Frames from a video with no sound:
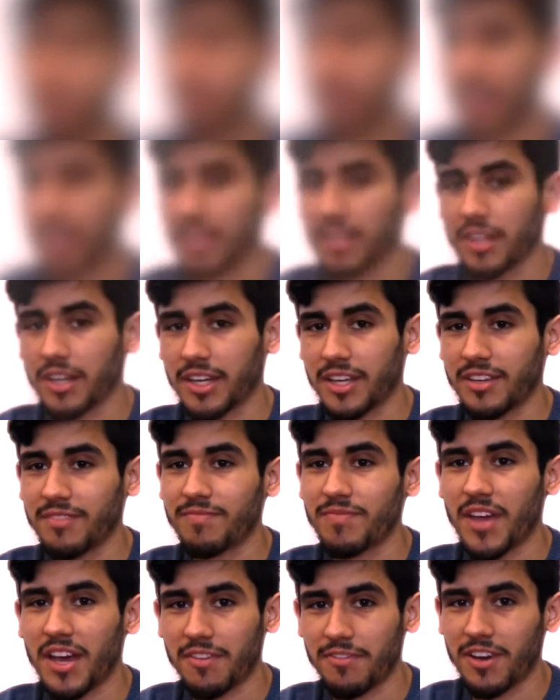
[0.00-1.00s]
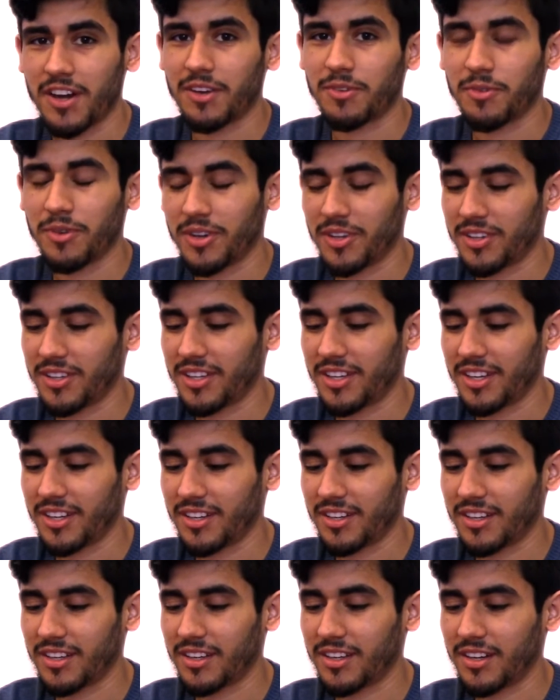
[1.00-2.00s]
I got lucky. I found one
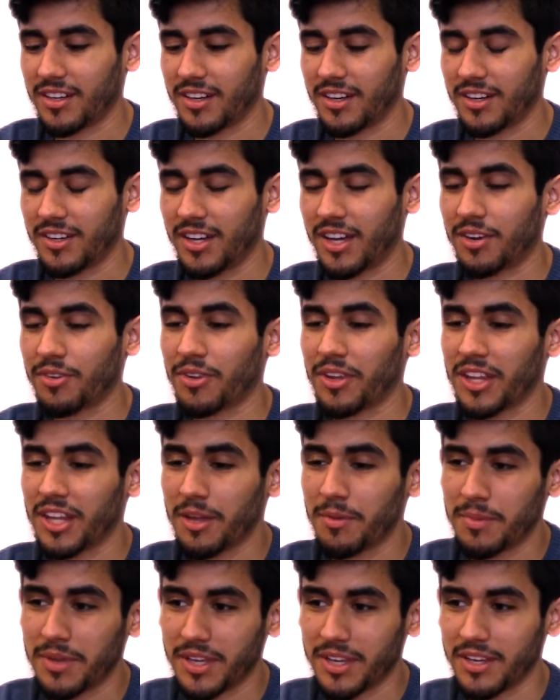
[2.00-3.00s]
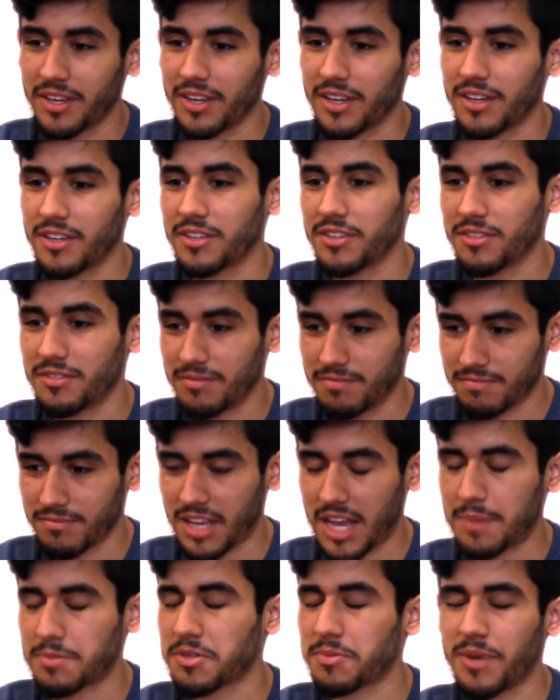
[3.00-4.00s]
that not only let me
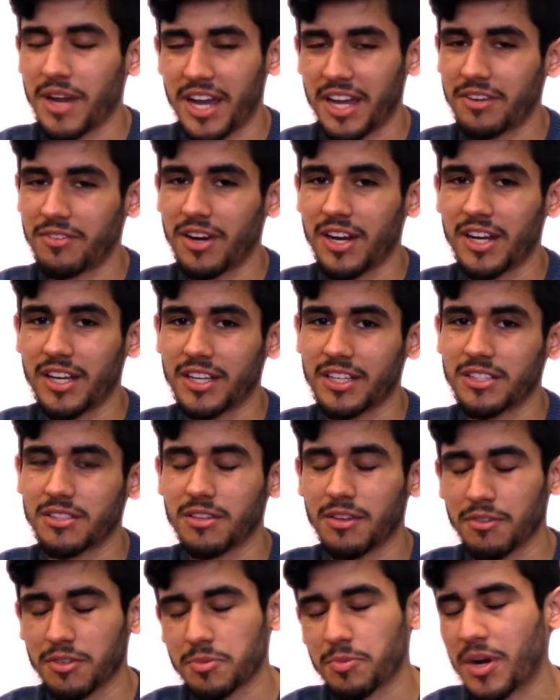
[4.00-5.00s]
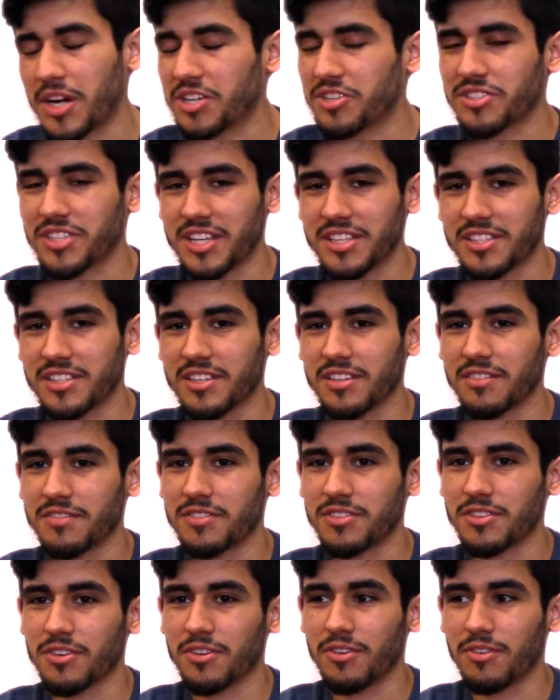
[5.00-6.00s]
capture my handwriting, it was pressure sensitive,
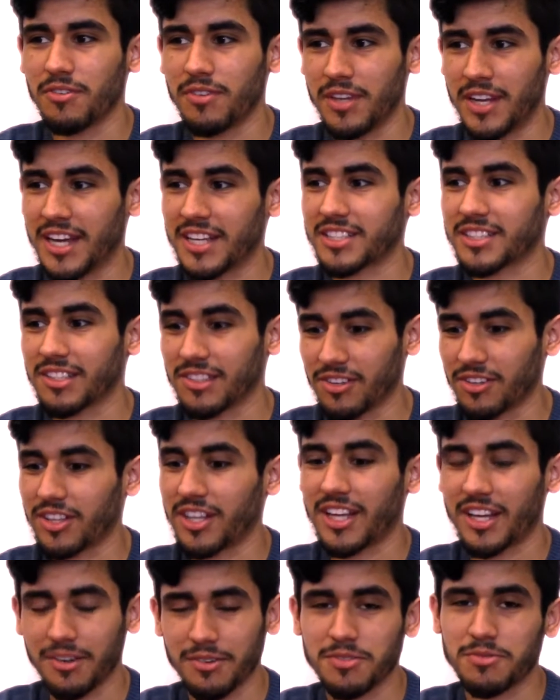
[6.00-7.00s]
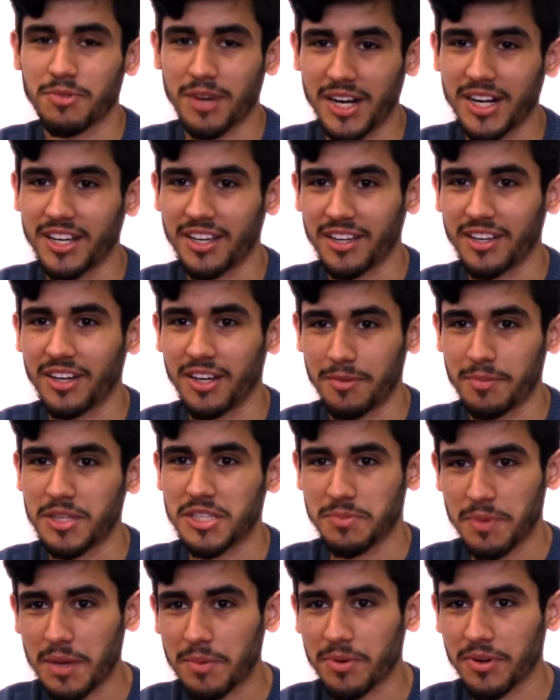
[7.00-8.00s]
so it actually looked like I was writing on a
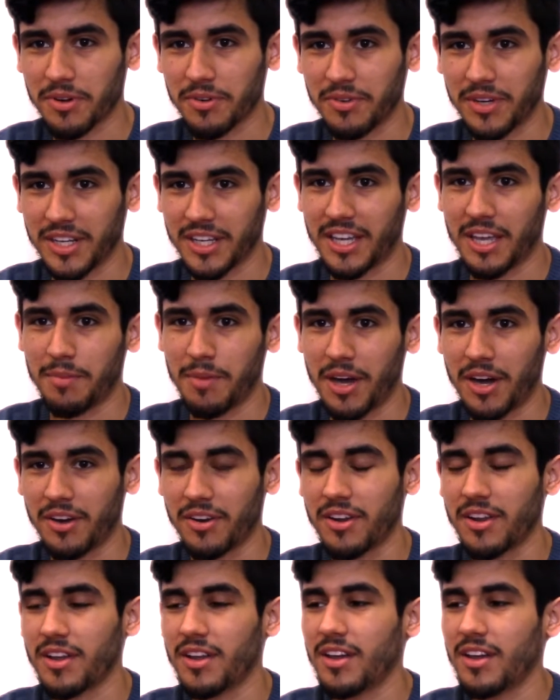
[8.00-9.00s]
piece of paper when it came out.